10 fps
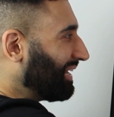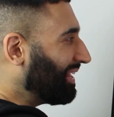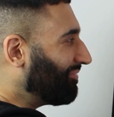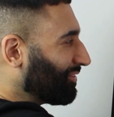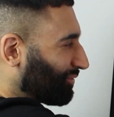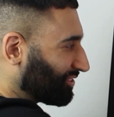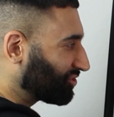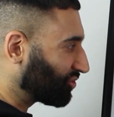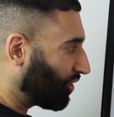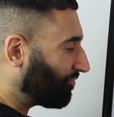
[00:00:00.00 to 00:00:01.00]
be living on the
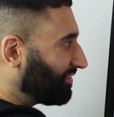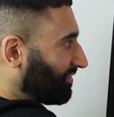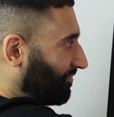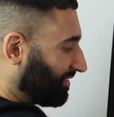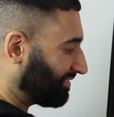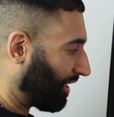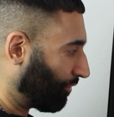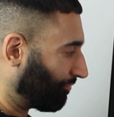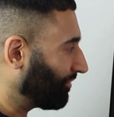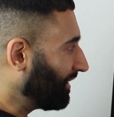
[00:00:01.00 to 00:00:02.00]
surface of
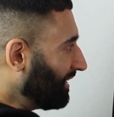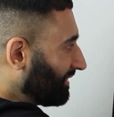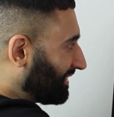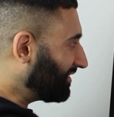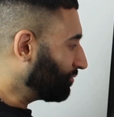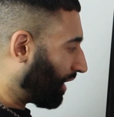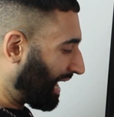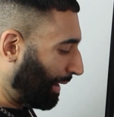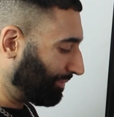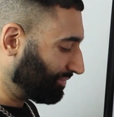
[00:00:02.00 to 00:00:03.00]
yourself. This is what
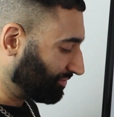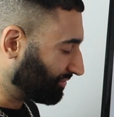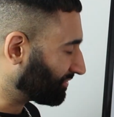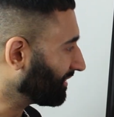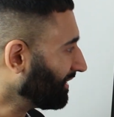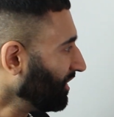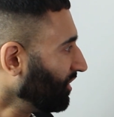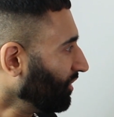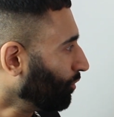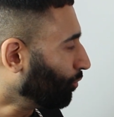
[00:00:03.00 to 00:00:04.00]
happens.
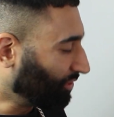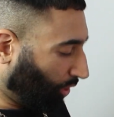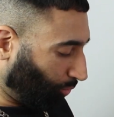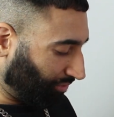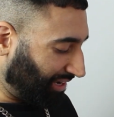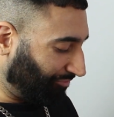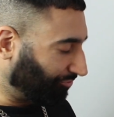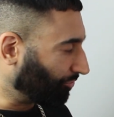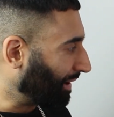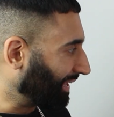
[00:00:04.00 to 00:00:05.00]
We don't live
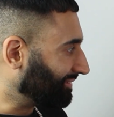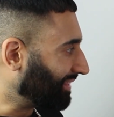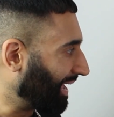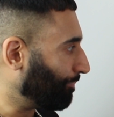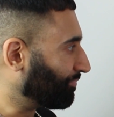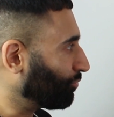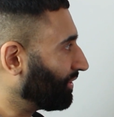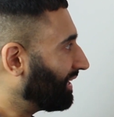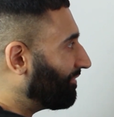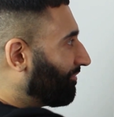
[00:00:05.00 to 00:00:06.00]
from our depth.
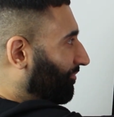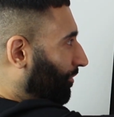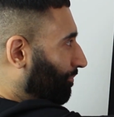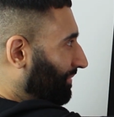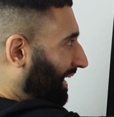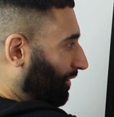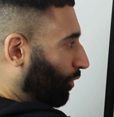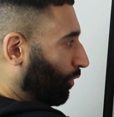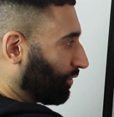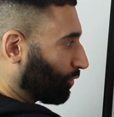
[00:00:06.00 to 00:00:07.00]
We live from like
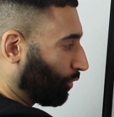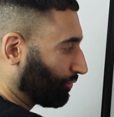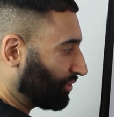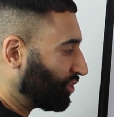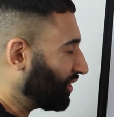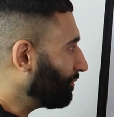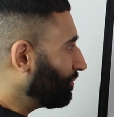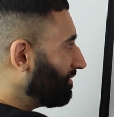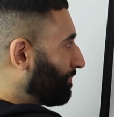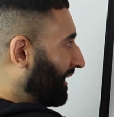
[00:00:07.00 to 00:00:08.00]
all the conditioning
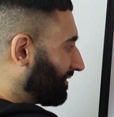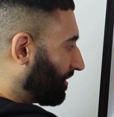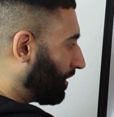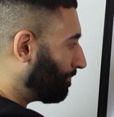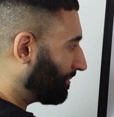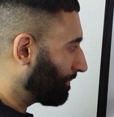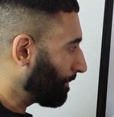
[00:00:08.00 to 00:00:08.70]
we've picked up.